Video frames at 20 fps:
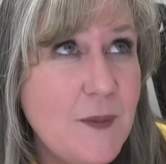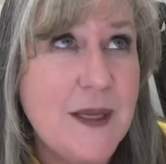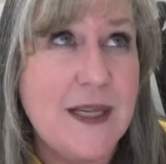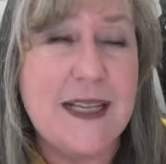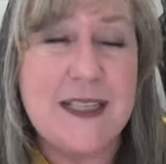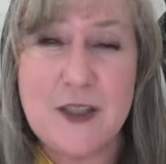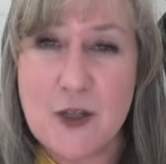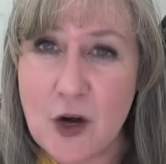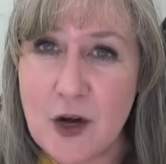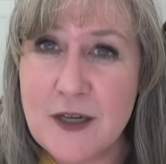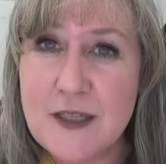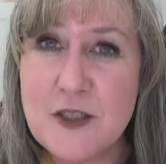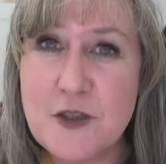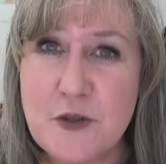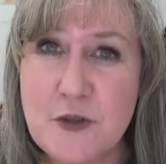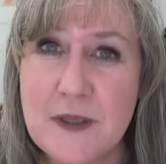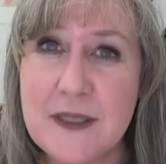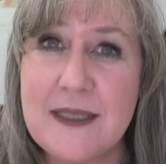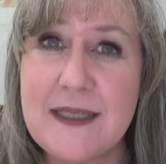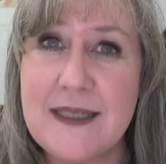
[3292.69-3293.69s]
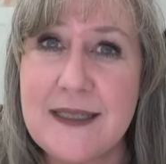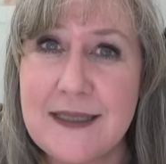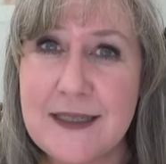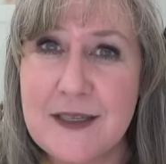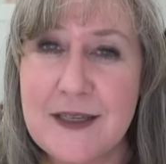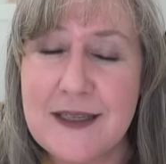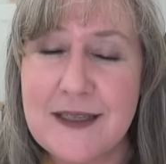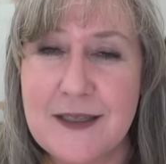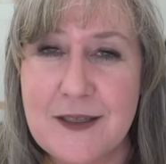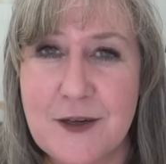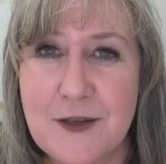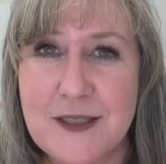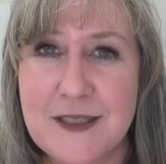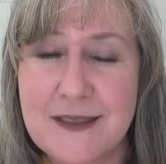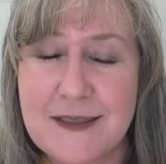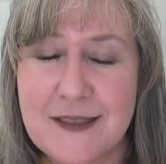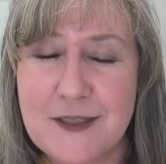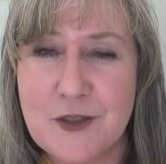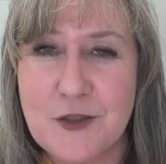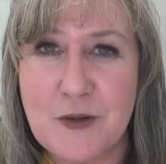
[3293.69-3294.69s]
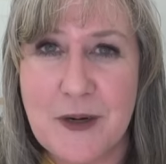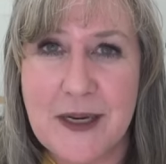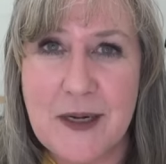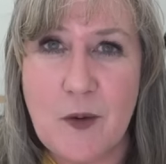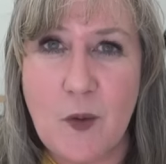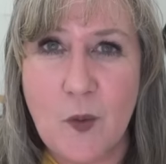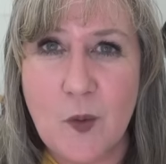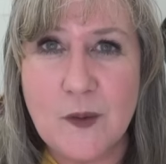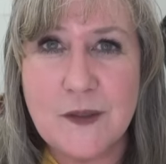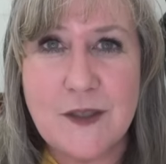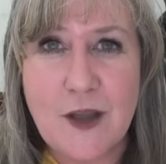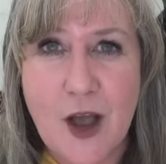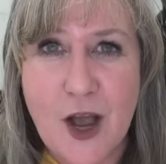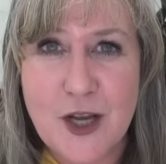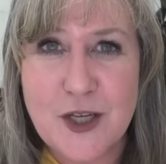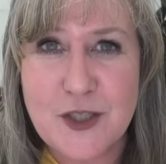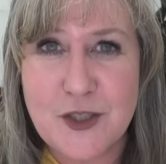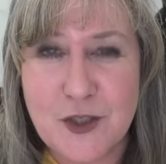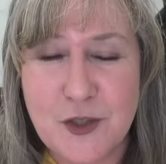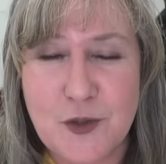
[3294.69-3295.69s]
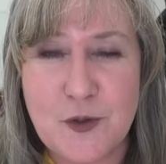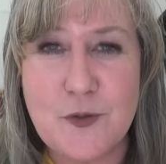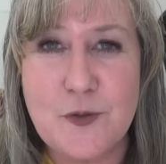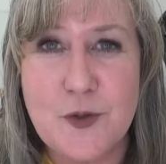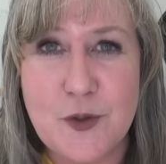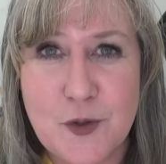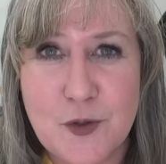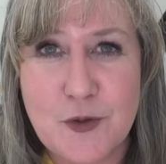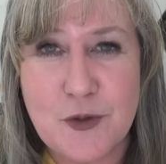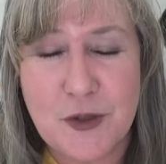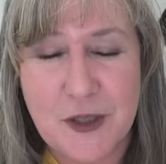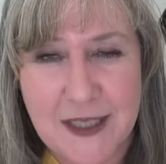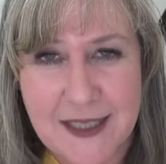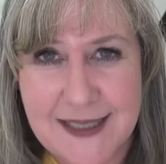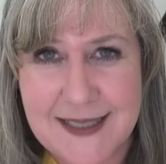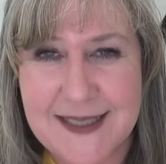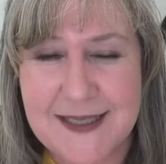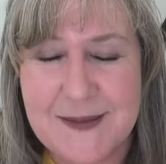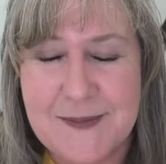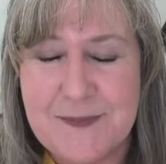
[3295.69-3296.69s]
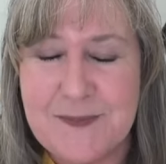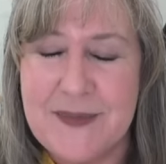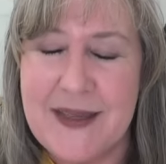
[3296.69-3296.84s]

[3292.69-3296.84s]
it's hard to train, uh, you know, to, to train old dogs to do new tricks.